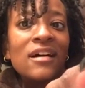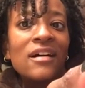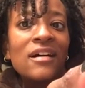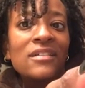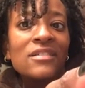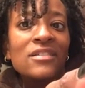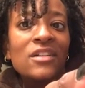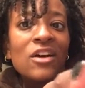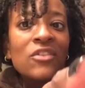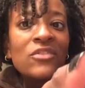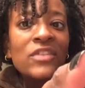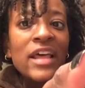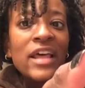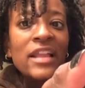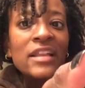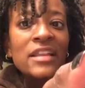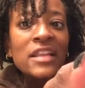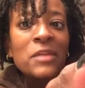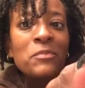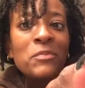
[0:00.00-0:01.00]
Love
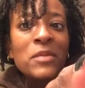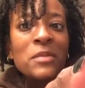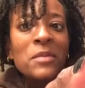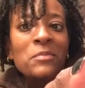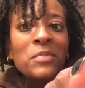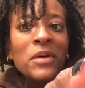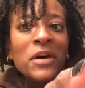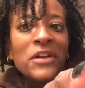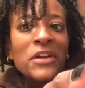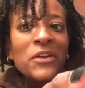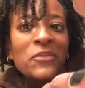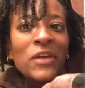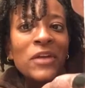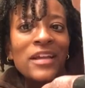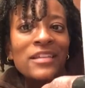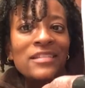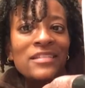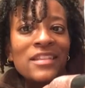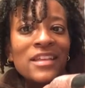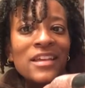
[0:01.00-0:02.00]
that leaping bunny
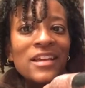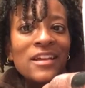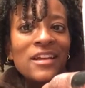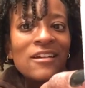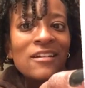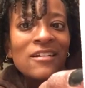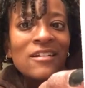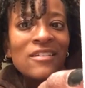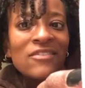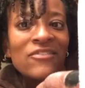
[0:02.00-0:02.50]
right there.